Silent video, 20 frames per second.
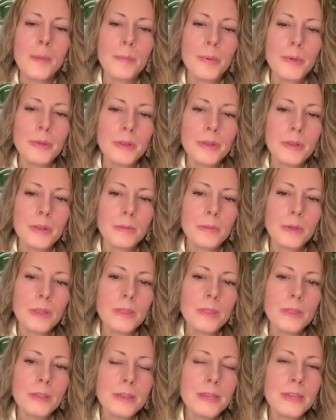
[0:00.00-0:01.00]
But
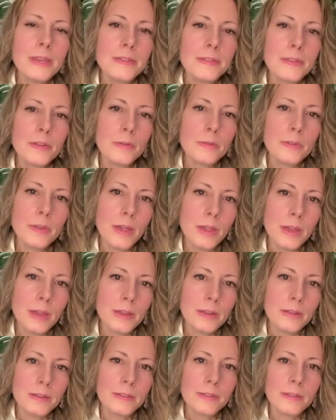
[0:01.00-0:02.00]
in the keto
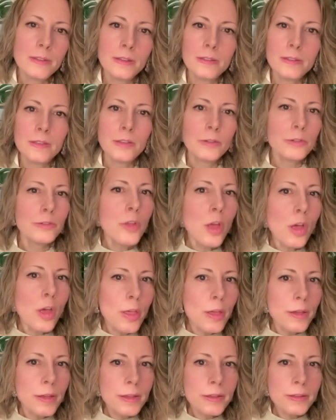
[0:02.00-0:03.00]
diet, there's
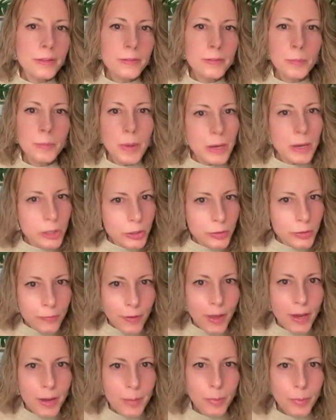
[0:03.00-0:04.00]
not as much
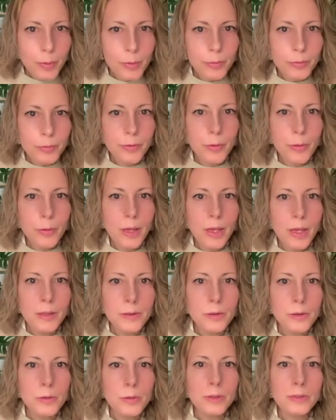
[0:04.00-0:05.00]
fiber. So how
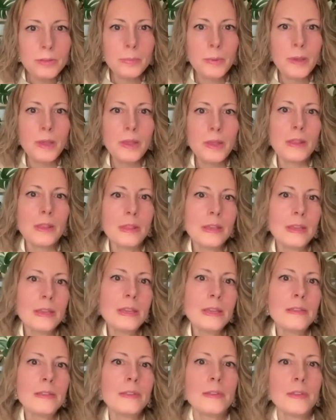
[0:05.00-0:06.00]
do you explain that the
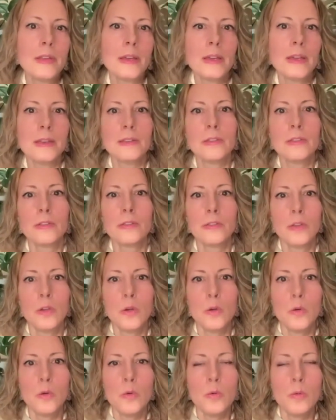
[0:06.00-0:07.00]
keto diet is
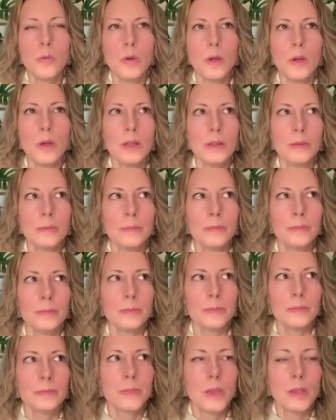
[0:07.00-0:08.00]
so
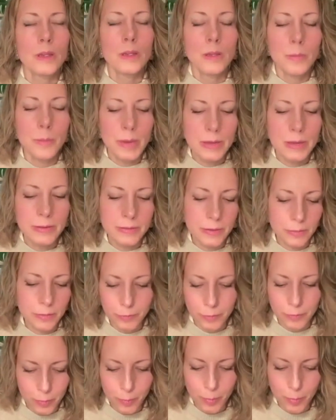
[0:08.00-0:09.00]
amazing
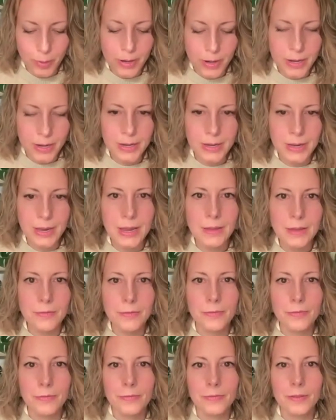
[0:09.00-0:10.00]
for the brain
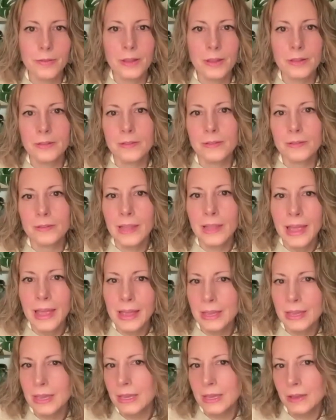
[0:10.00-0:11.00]
if it's
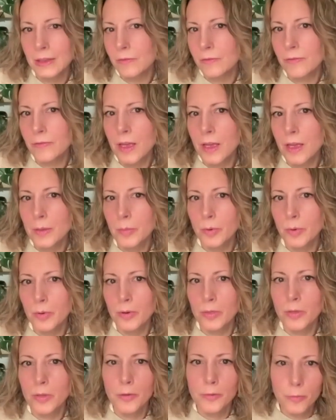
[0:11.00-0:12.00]
lacking in fiber
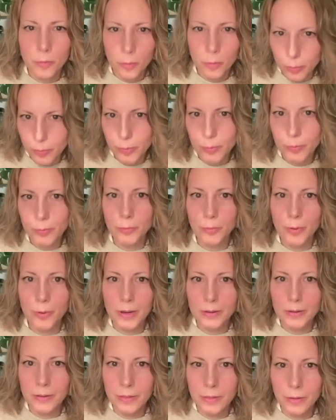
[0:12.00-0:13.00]
and therefore in
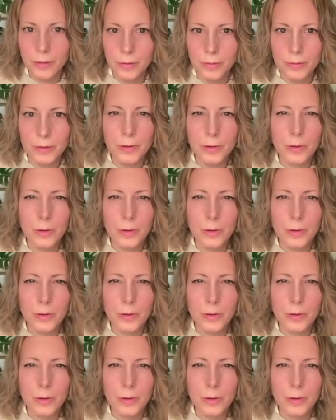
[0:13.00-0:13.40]
butyrate and there,